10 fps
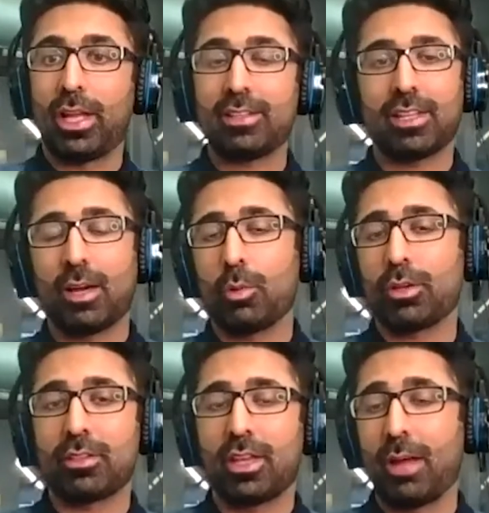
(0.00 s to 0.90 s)
last thing I want
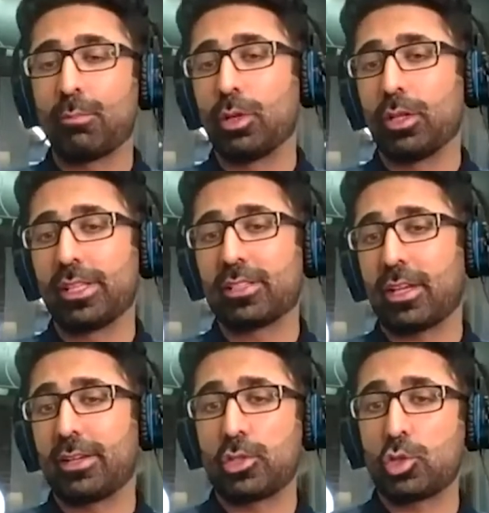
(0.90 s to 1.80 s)
to say, I'm really
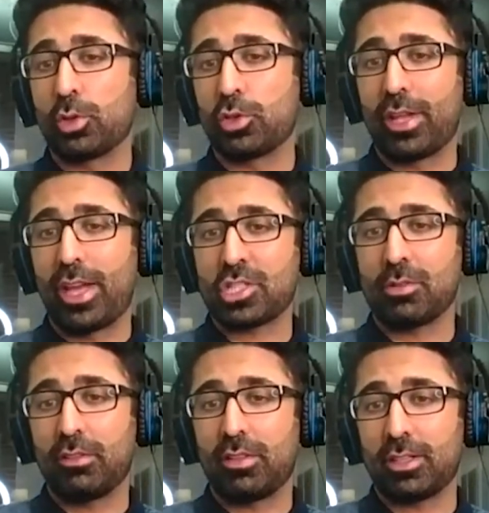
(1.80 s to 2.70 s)
excited to join your
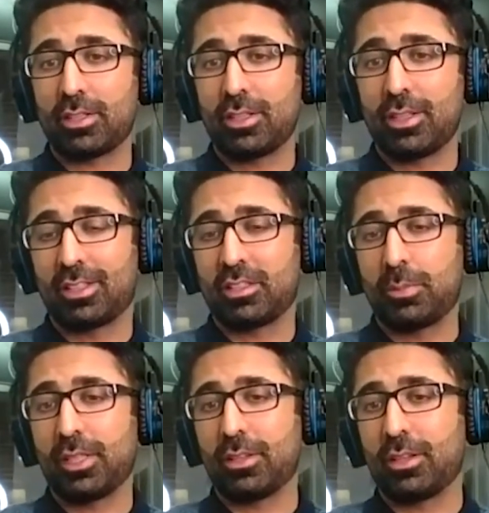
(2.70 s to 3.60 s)
Nashville event and
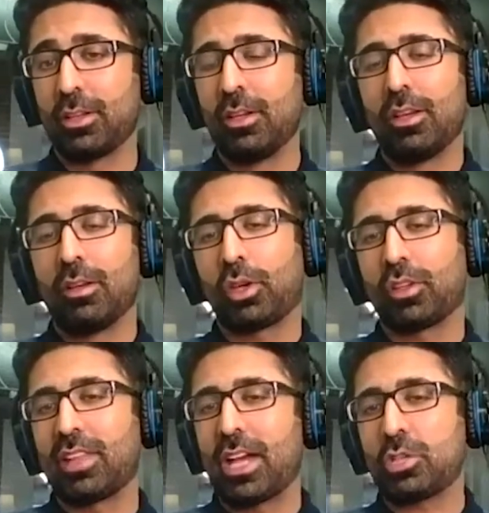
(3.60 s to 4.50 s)
speak there because
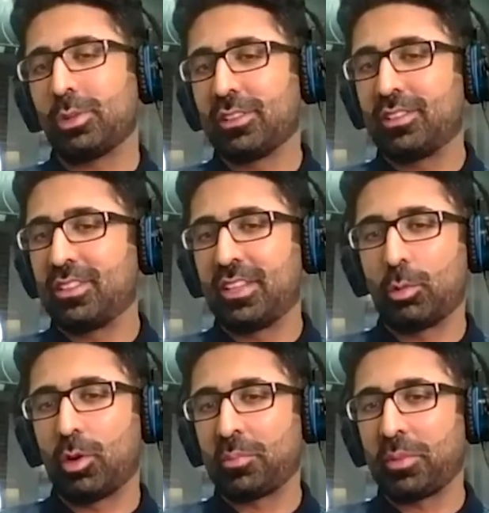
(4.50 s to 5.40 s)
Nashville is the city
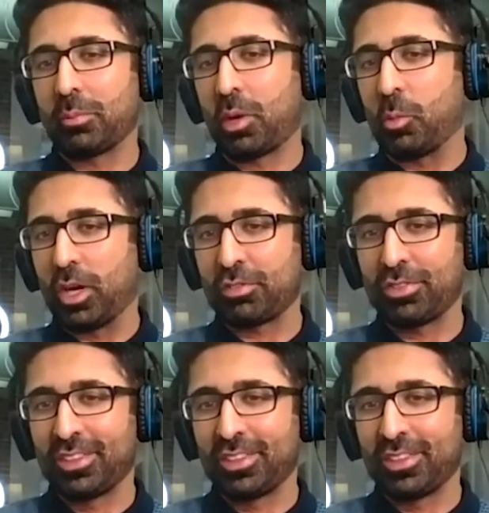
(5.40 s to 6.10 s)
where I met my wife.